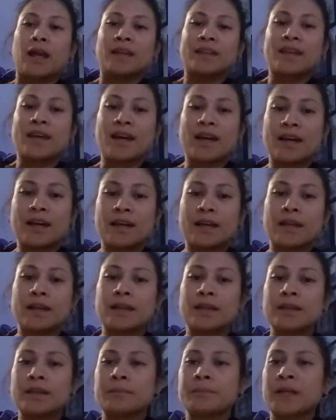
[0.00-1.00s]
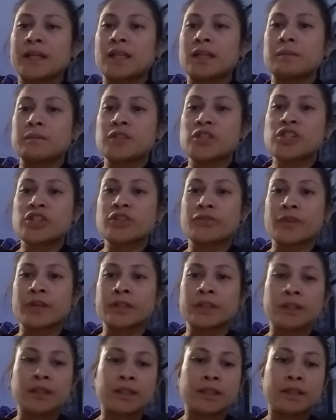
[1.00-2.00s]
Yeah, hi, my name is
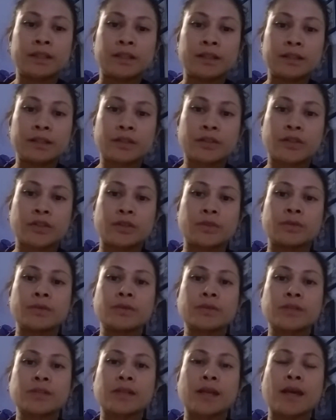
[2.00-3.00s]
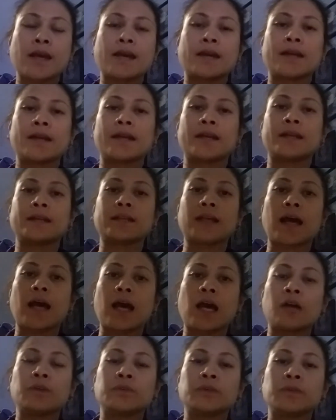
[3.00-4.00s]
Gilberto de la Cruz, and
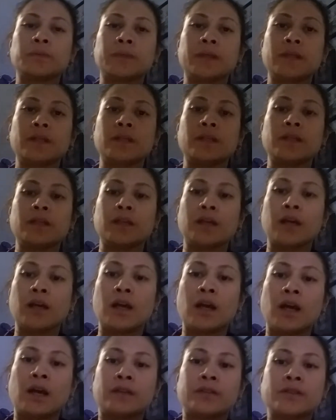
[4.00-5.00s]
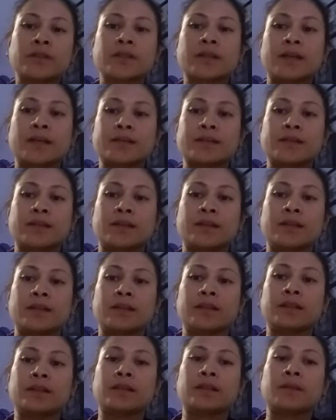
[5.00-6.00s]
I will be
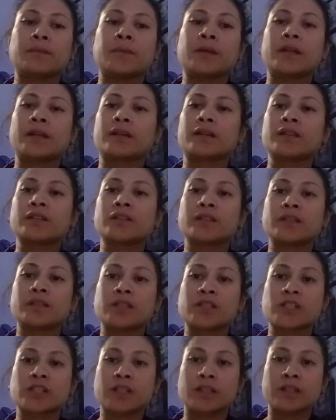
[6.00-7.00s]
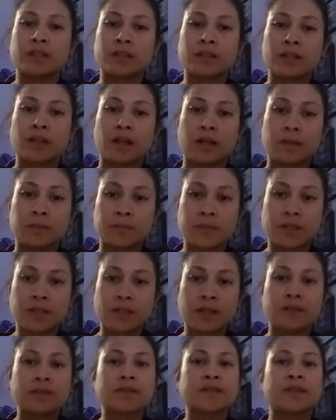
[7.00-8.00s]
discussing the medical condition
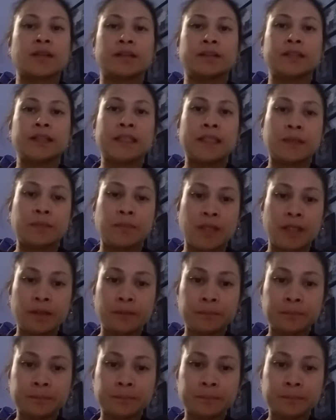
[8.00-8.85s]
sickle cell anemia.